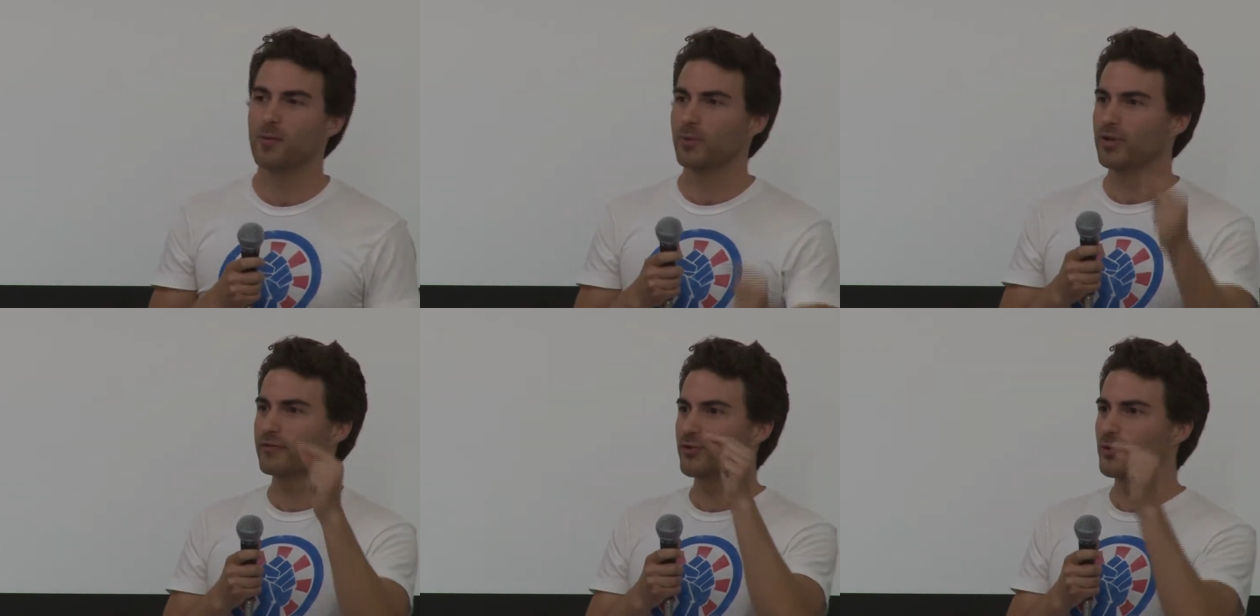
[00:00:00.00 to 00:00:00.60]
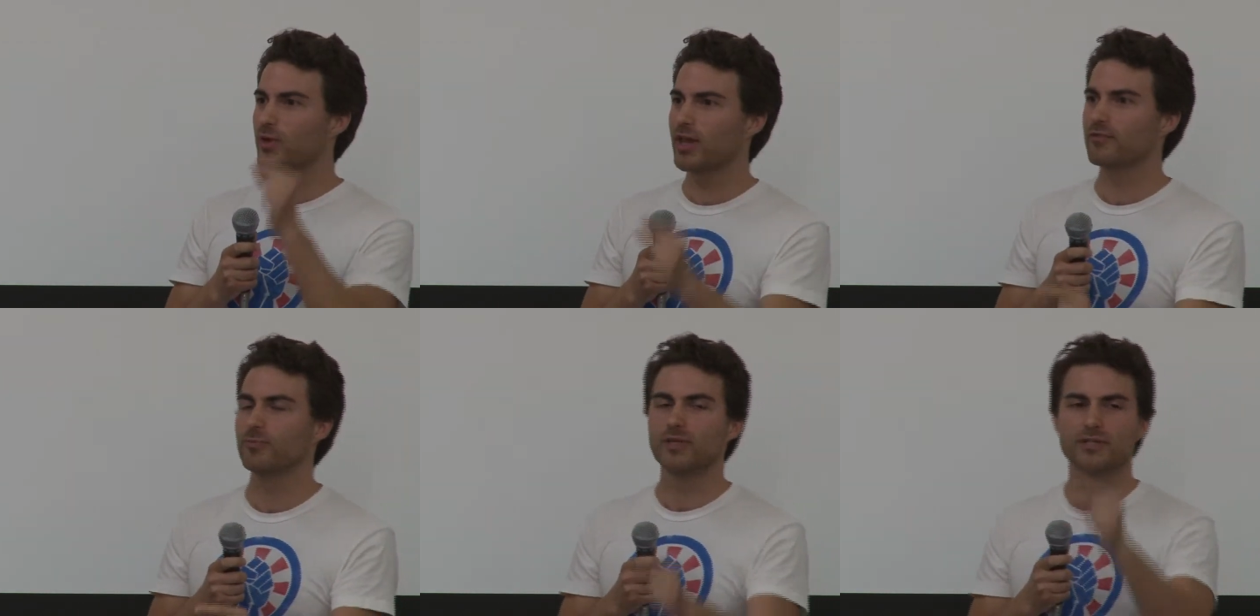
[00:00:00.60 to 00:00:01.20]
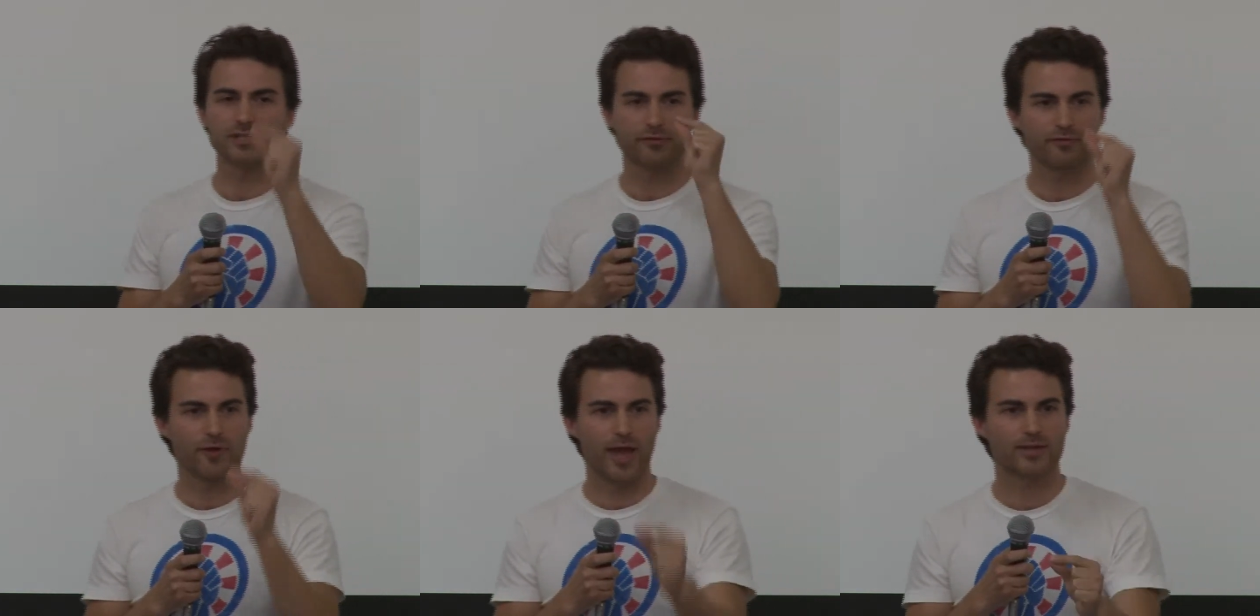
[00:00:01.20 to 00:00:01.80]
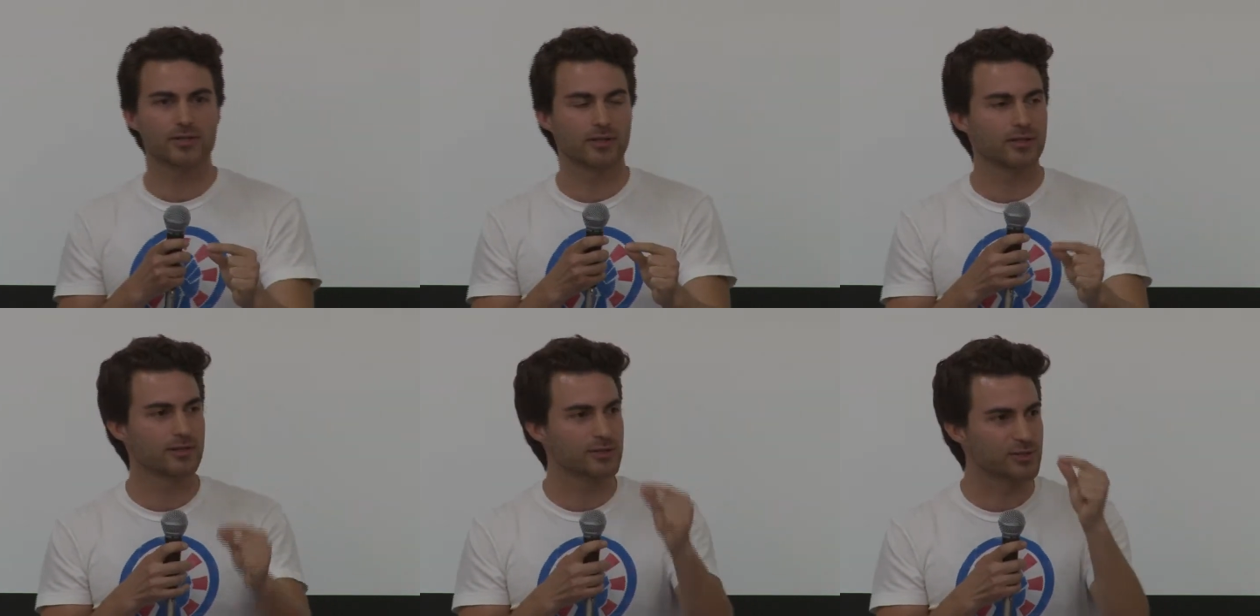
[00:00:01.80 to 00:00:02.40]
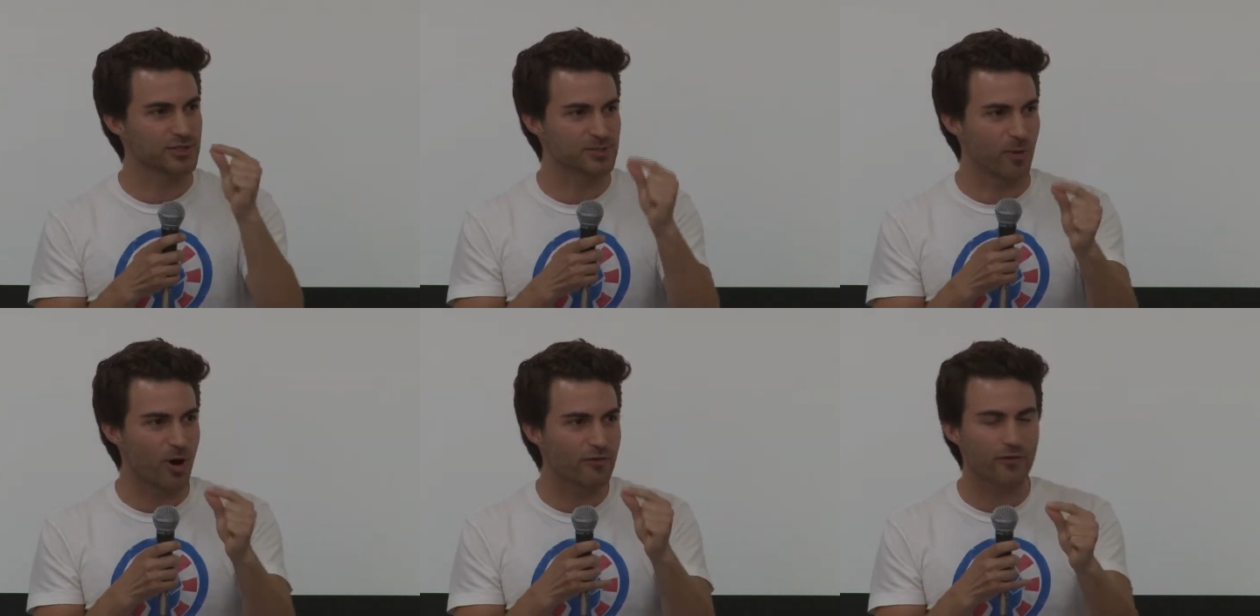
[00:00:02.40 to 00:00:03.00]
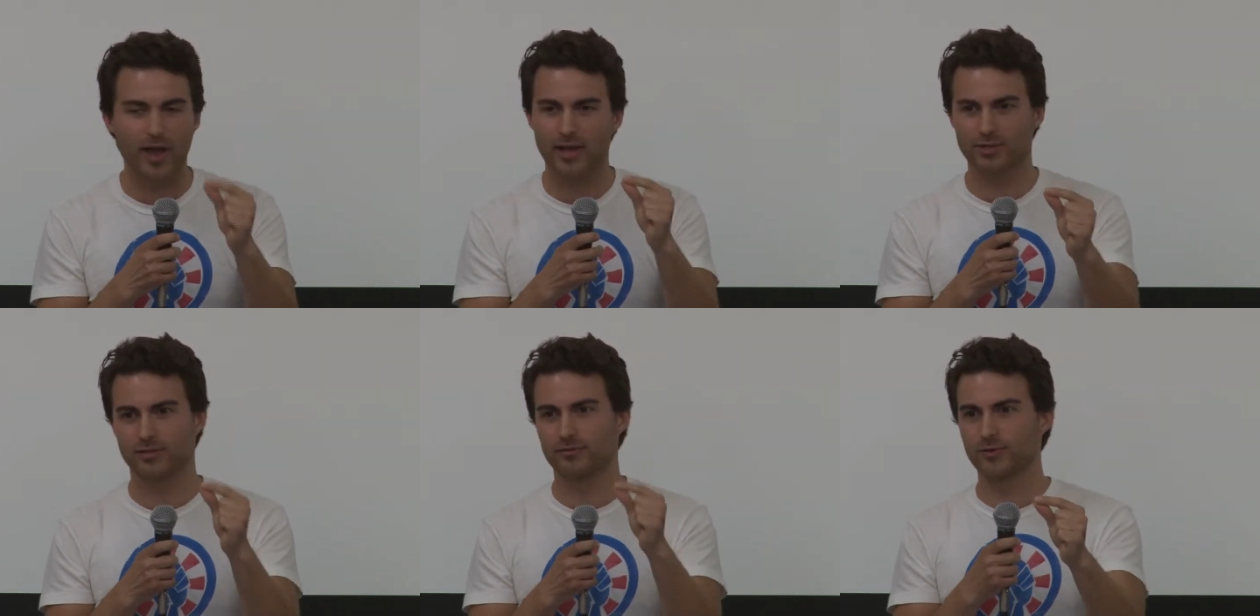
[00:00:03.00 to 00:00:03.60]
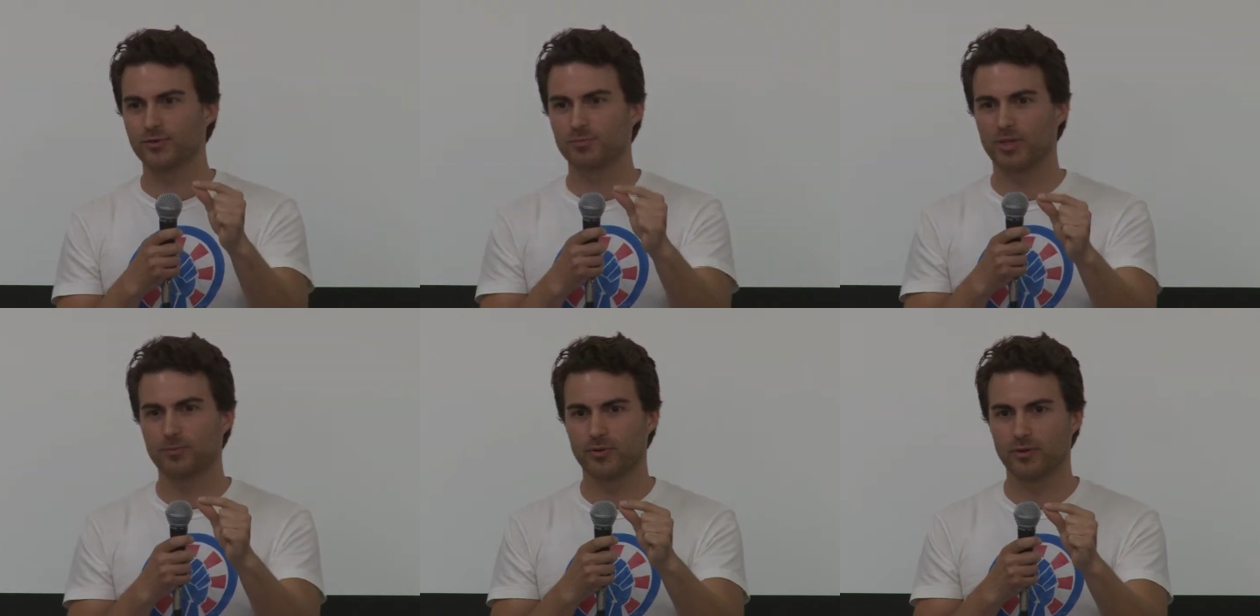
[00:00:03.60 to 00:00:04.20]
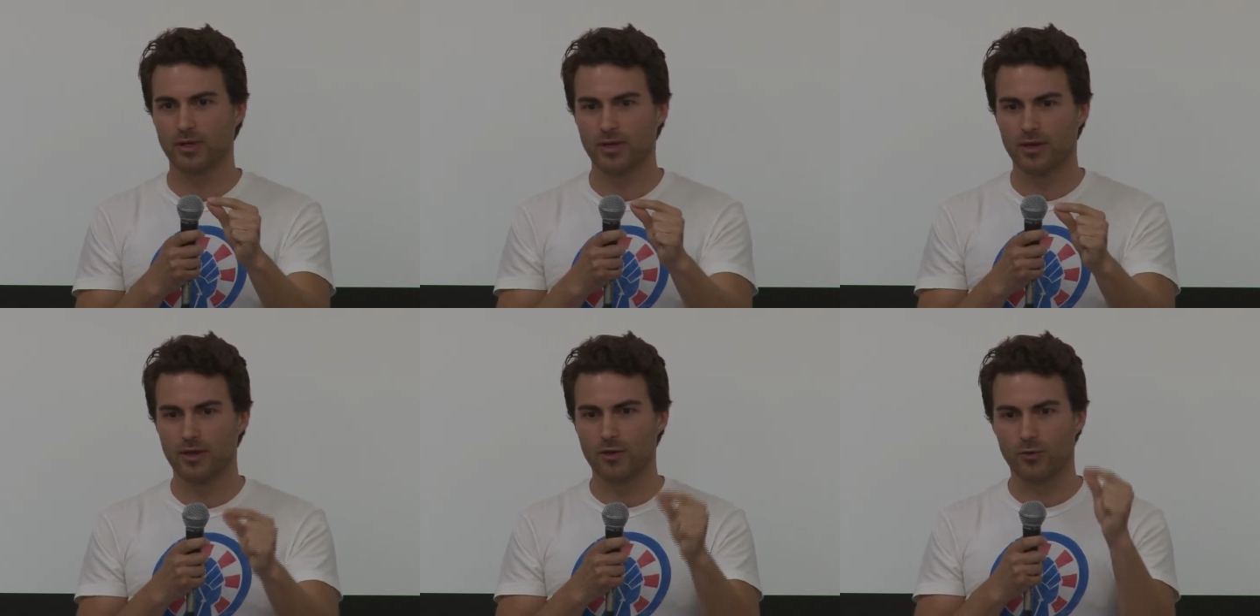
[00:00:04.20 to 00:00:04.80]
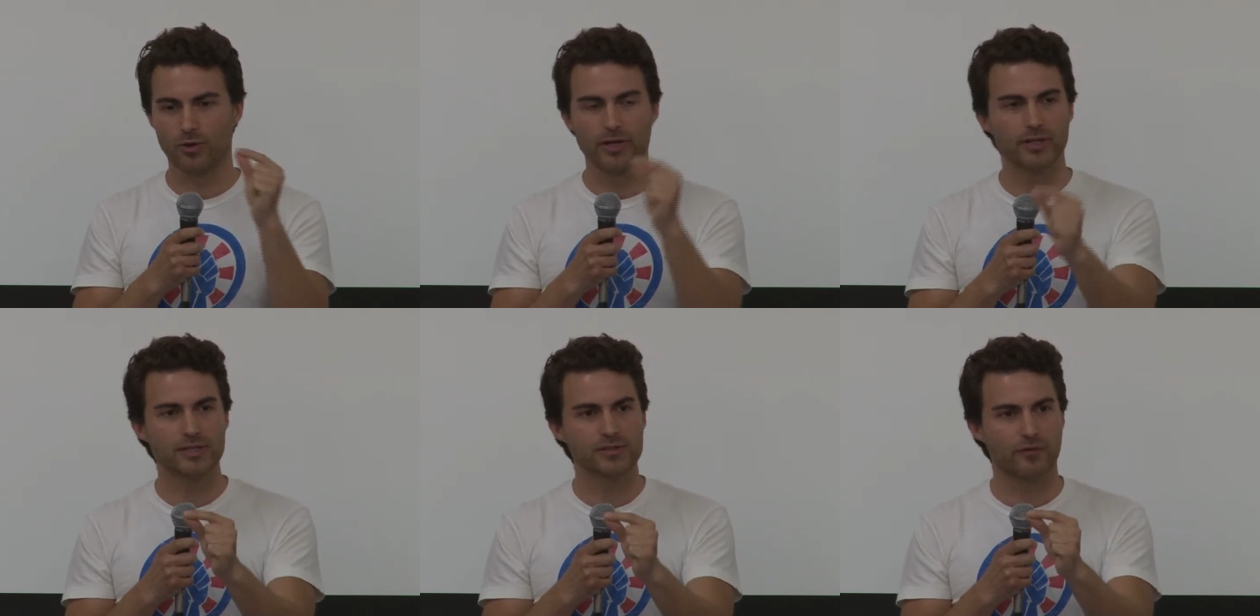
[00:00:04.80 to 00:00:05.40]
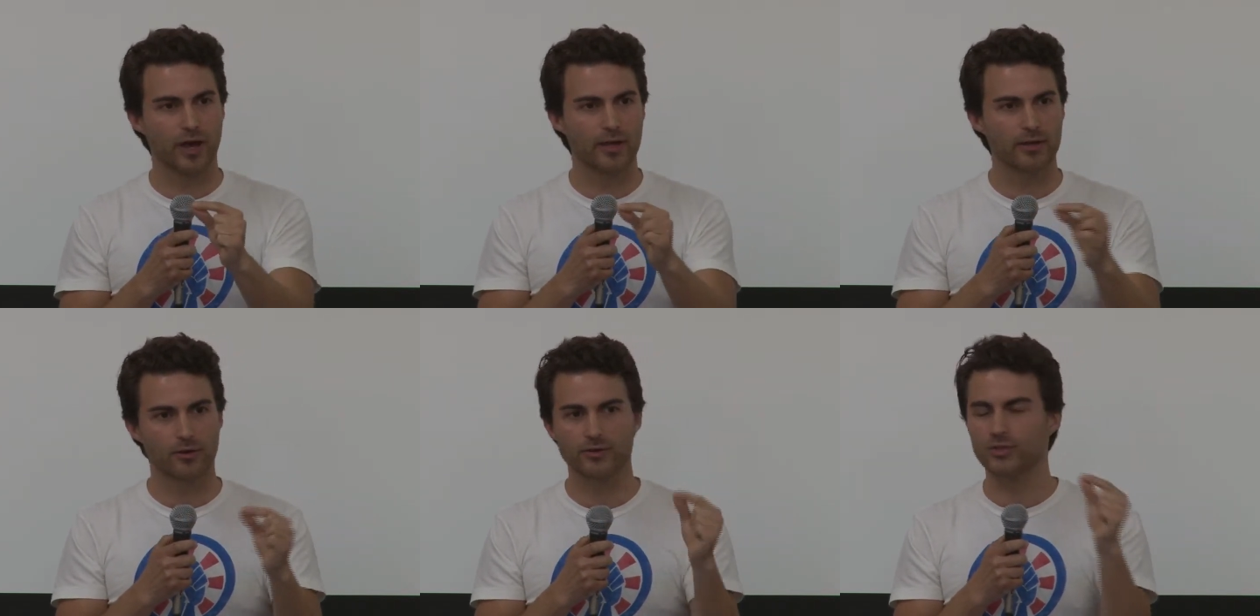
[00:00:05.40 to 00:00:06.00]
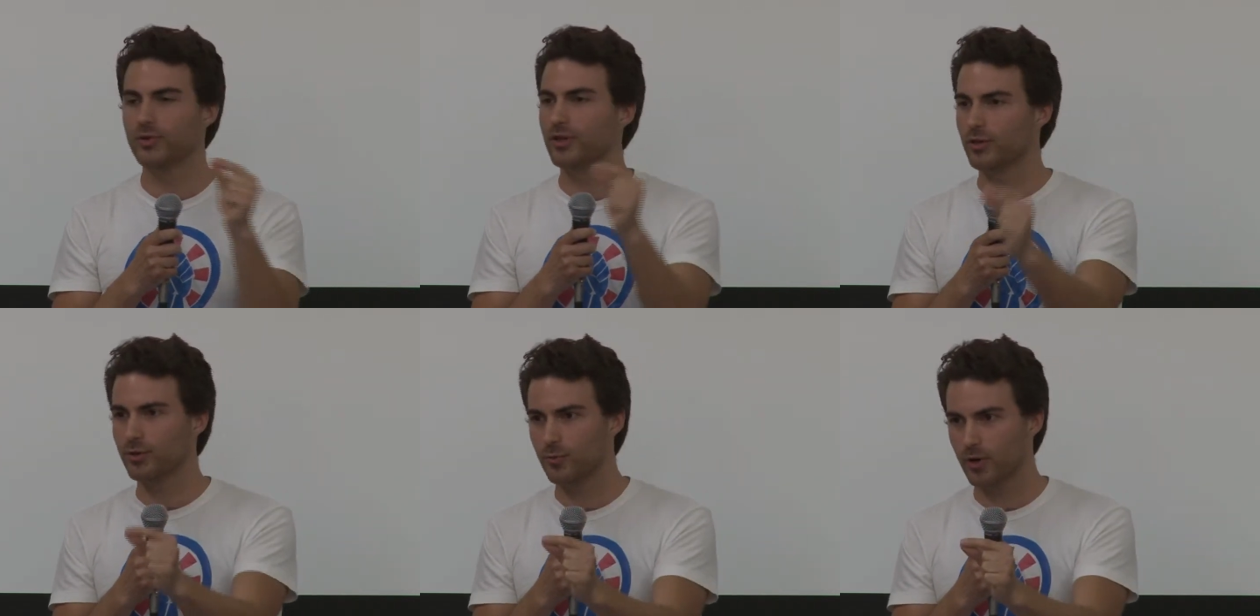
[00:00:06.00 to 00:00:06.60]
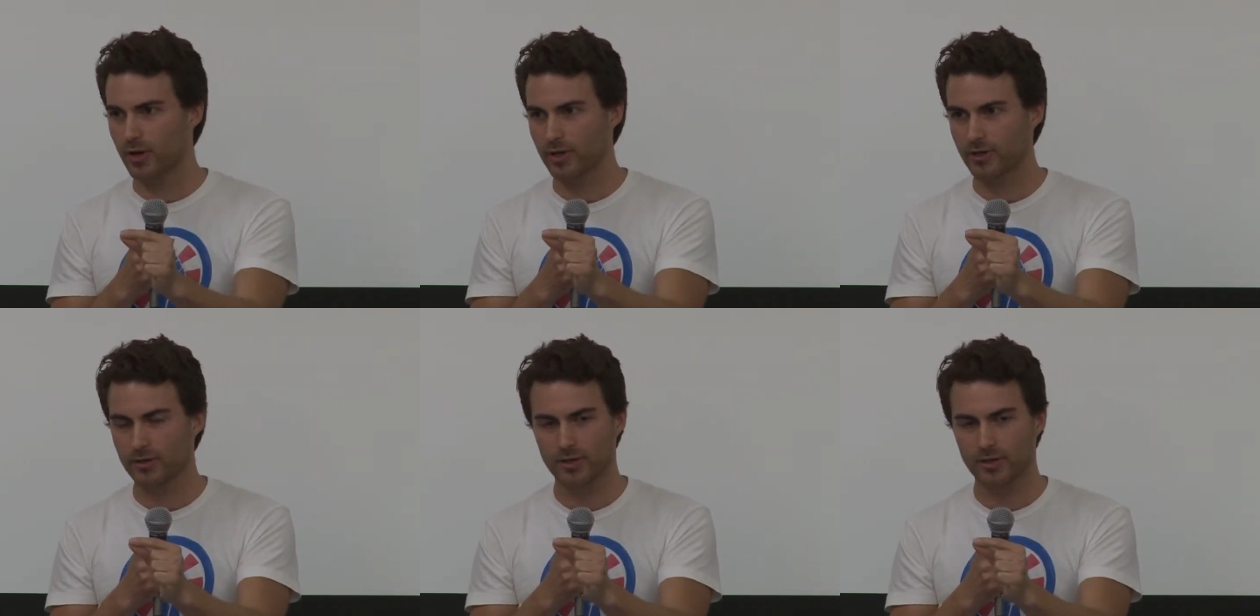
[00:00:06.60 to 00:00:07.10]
But if you gave me just a fraction, just a small fraction of those people who are in this fight and are doing good work,